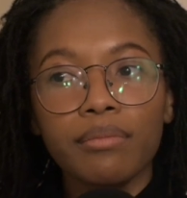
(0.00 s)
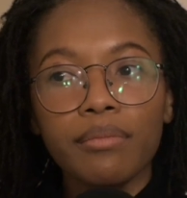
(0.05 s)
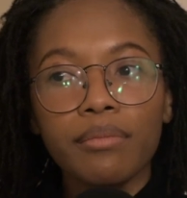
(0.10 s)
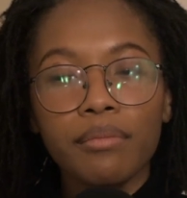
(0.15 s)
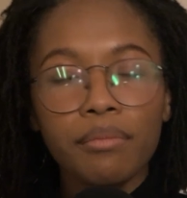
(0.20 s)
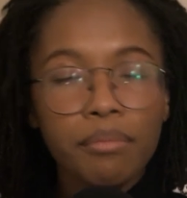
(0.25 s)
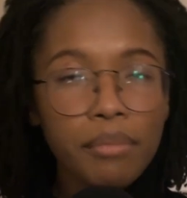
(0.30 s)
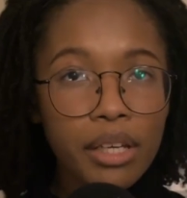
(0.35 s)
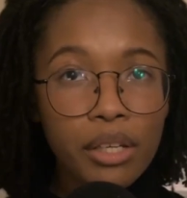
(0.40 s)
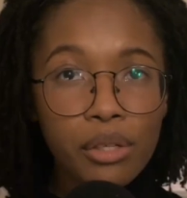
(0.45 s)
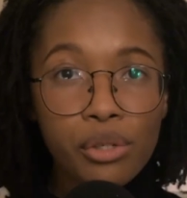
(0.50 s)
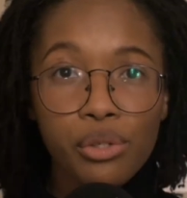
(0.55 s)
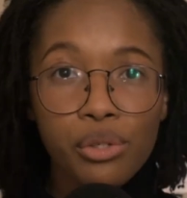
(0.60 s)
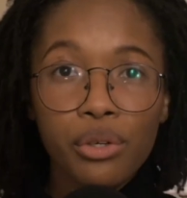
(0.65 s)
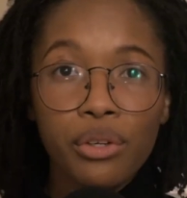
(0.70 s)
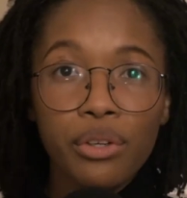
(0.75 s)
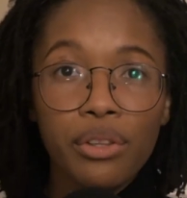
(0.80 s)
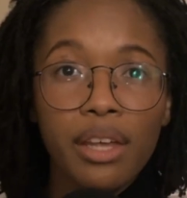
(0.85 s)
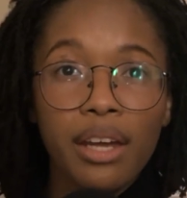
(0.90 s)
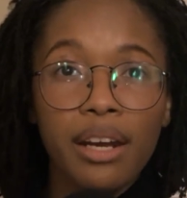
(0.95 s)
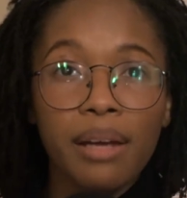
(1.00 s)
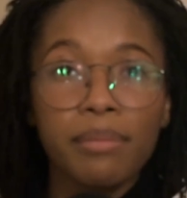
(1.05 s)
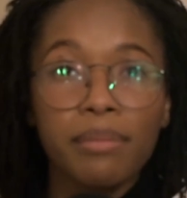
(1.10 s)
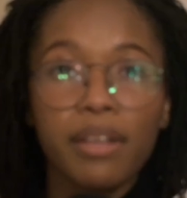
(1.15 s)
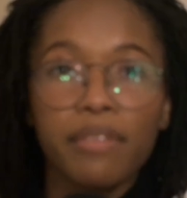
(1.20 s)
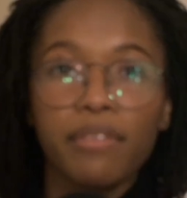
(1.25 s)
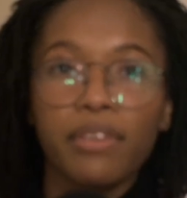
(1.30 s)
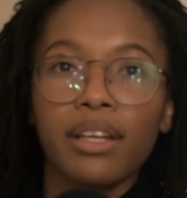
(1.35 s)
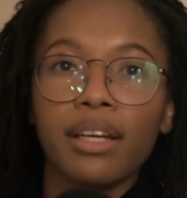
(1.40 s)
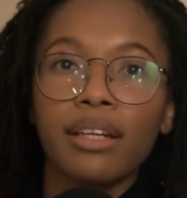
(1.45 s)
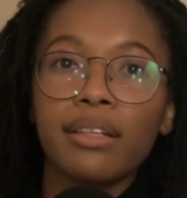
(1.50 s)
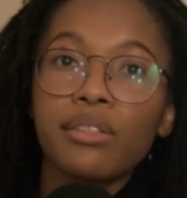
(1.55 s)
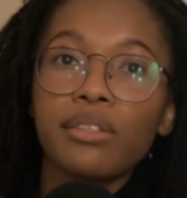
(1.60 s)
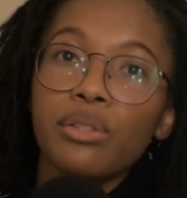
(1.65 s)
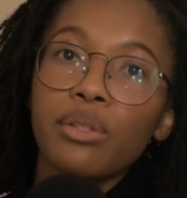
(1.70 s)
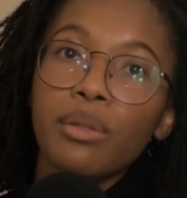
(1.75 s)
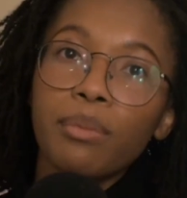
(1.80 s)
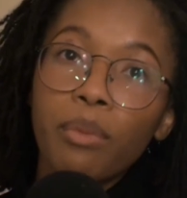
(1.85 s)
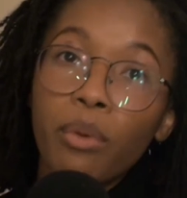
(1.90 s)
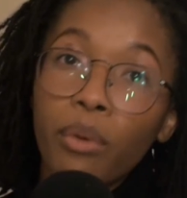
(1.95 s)
make sure that I'm never getting to
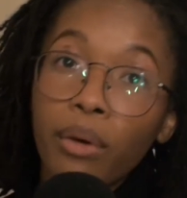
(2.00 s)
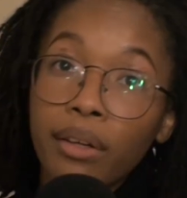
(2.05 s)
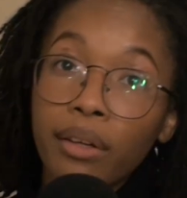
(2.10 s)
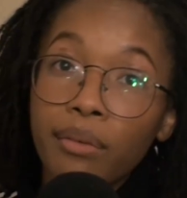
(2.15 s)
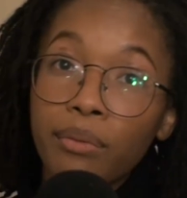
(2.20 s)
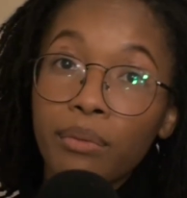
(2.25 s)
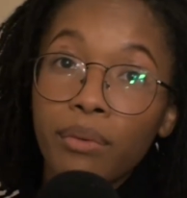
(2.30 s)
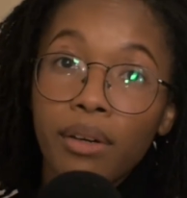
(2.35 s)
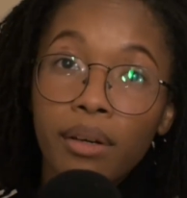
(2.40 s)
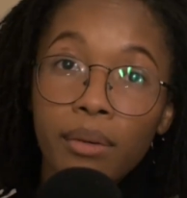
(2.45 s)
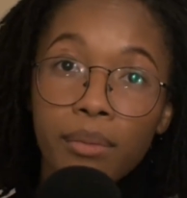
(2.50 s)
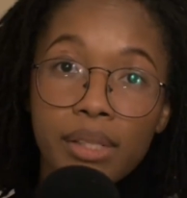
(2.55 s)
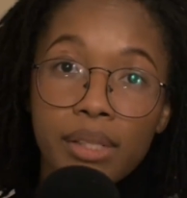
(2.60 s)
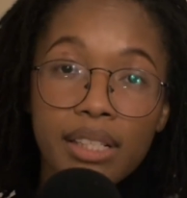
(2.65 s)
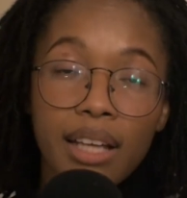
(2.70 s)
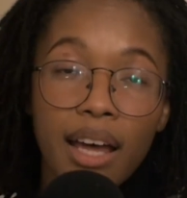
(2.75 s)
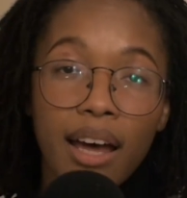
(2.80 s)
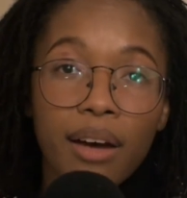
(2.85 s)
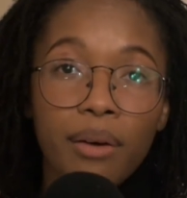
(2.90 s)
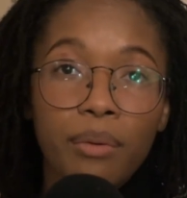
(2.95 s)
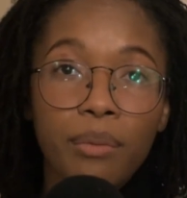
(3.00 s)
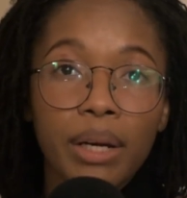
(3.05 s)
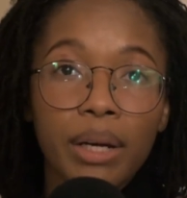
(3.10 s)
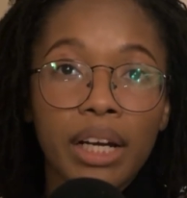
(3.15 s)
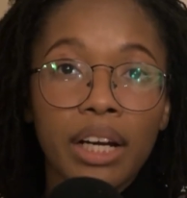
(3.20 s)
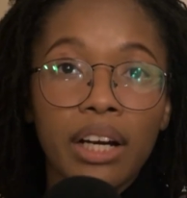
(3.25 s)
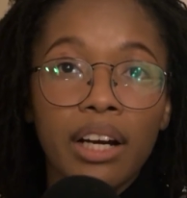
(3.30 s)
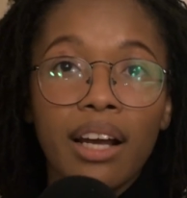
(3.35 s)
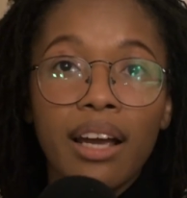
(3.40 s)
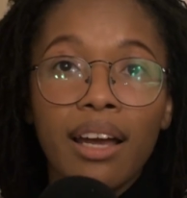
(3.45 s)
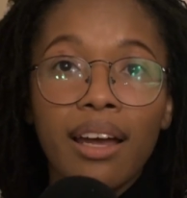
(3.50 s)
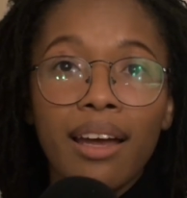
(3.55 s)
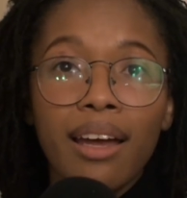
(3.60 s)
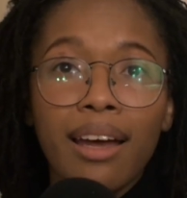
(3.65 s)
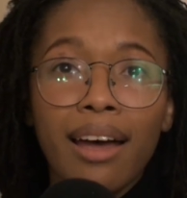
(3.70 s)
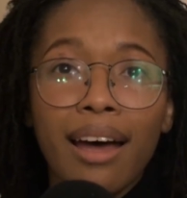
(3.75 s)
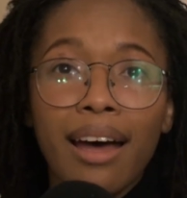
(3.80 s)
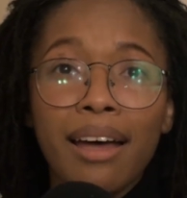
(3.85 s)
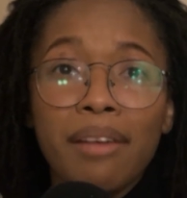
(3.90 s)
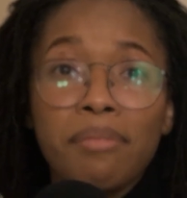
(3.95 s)
the point of where I was at, where
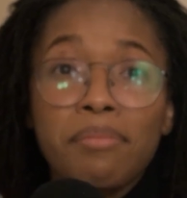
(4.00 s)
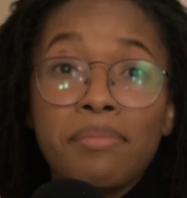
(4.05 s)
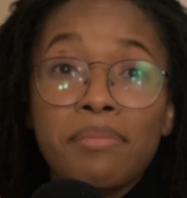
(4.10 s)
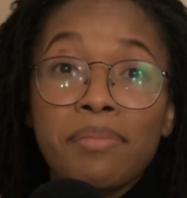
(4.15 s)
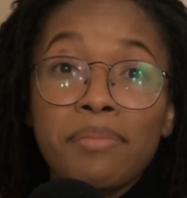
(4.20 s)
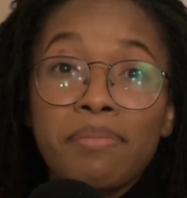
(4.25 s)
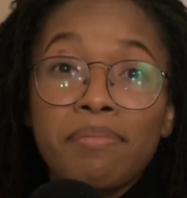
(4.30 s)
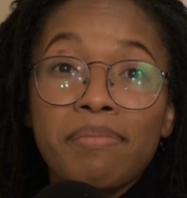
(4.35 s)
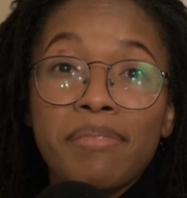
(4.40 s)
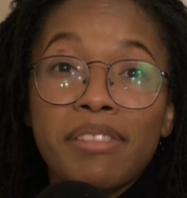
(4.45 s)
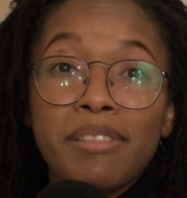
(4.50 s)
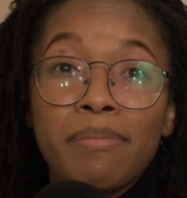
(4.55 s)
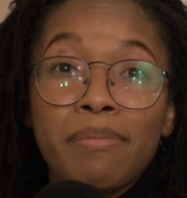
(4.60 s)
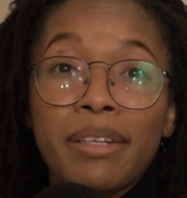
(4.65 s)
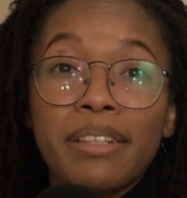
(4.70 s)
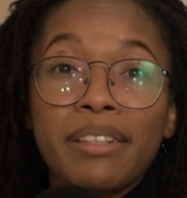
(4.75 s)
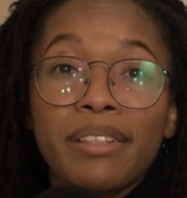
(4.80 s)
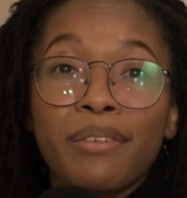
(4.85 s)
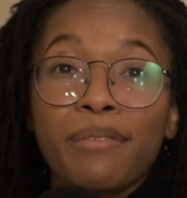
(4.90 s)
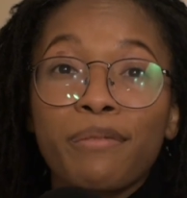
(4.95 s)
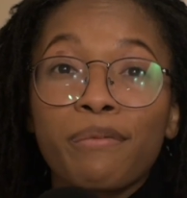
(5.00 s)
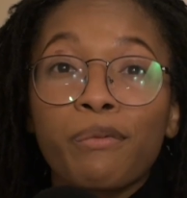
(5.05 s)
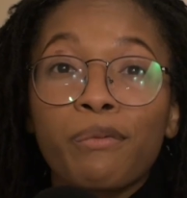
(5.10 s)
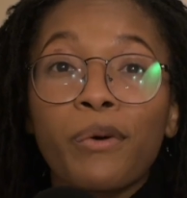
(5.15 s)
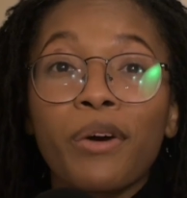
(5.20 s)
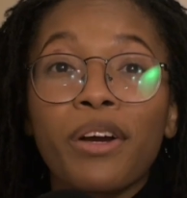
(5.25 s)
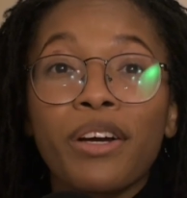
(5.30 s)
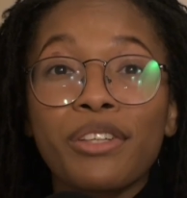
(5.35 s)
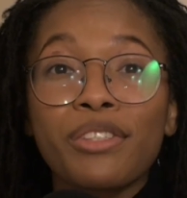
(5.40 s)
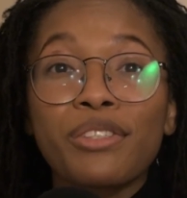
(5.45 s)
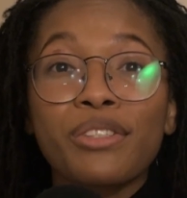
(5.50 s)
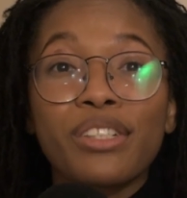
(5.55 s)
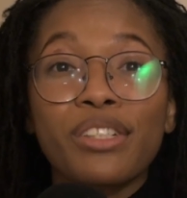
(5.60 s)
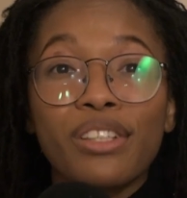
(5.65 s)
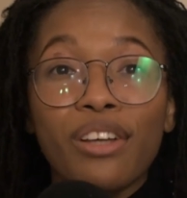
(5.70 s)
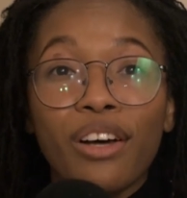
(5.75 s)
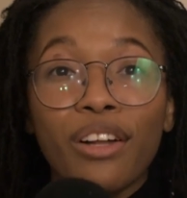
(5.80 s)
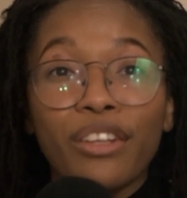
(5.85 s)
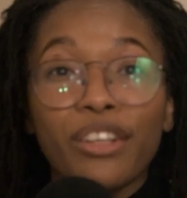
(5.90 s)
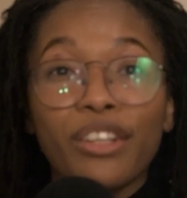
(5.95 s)
I'm spending
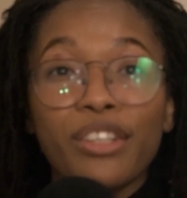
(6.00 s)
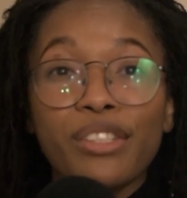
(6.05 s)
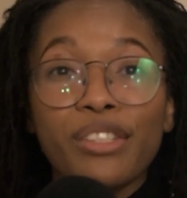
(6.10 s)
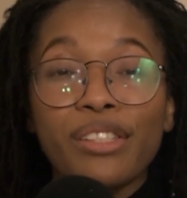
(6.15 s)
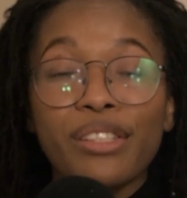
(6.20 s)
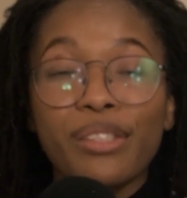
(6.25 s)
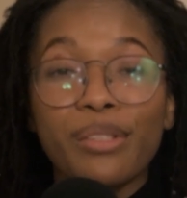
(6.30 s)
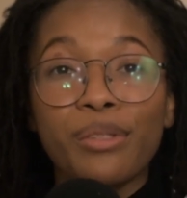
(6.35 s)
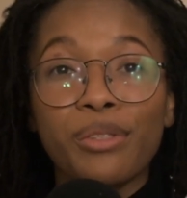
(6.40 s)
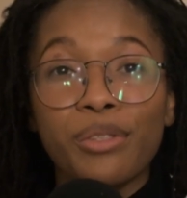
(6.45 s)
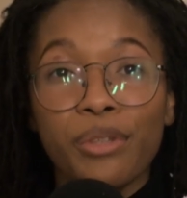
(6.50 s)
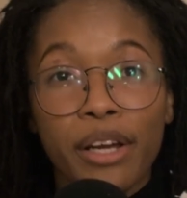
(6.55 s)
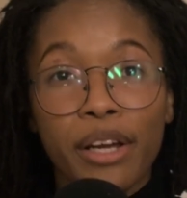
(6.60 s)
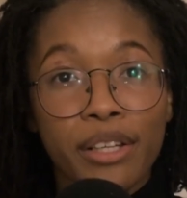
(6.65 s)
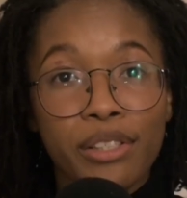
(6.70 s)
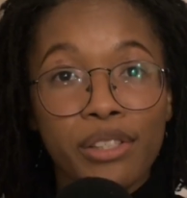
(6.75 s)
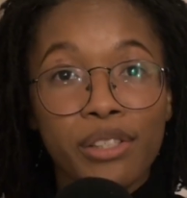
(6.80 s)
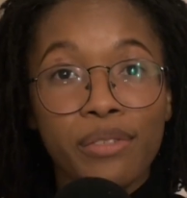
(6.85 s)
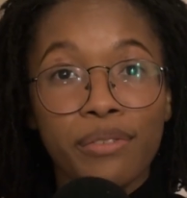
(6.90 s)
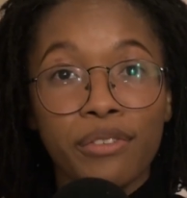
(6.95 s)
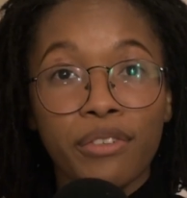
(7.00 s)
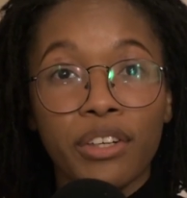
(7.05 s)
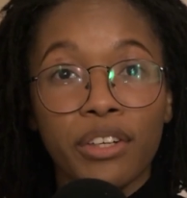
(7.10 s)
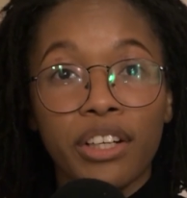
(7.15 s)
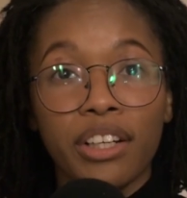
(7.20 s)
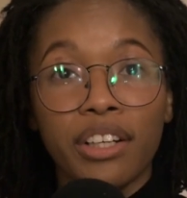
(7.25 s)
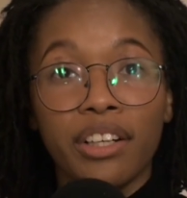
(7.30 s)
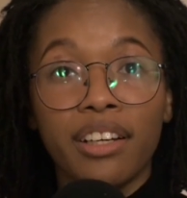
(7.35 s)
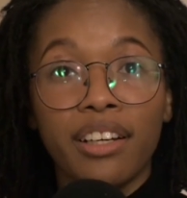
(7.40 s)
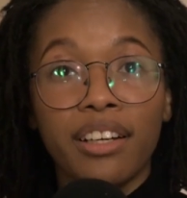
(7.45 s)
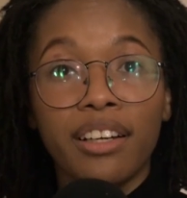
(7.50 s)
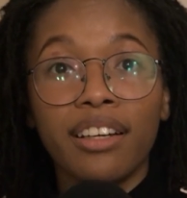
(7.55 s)
$400 to transfer